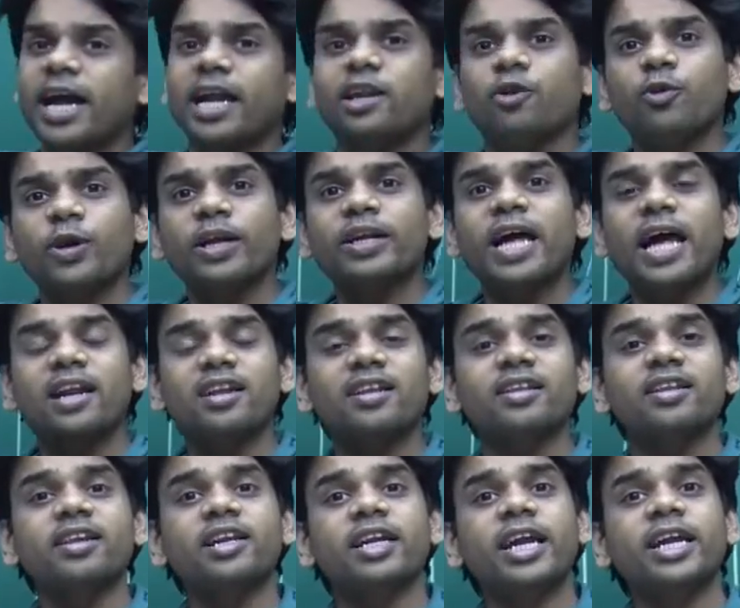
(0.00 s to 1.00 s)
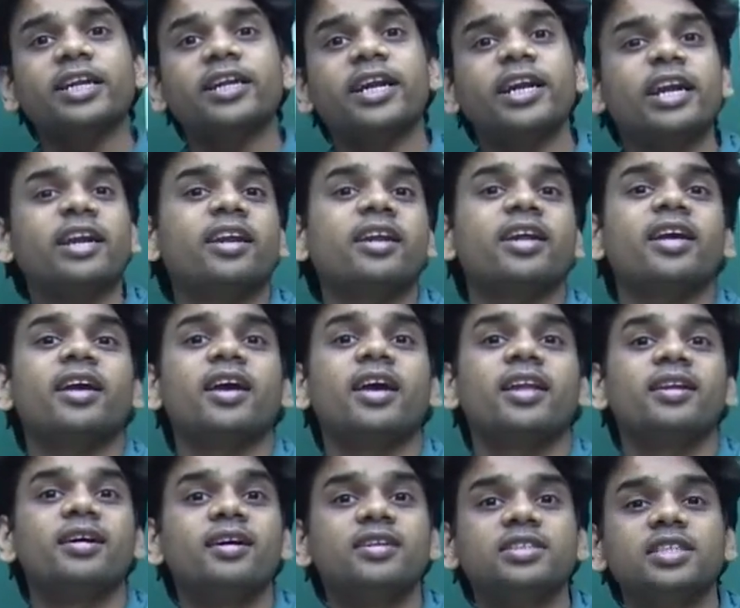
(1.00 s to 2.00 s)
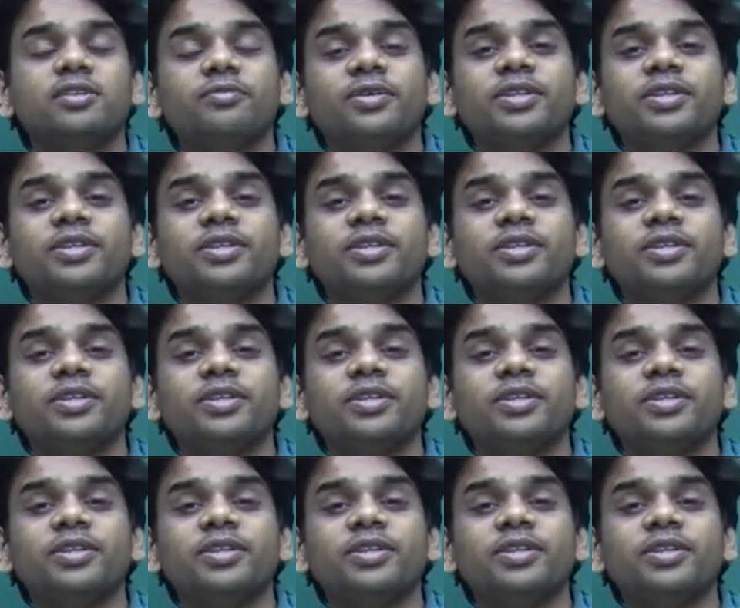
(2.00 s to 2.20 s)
and you can directly relate radiant energy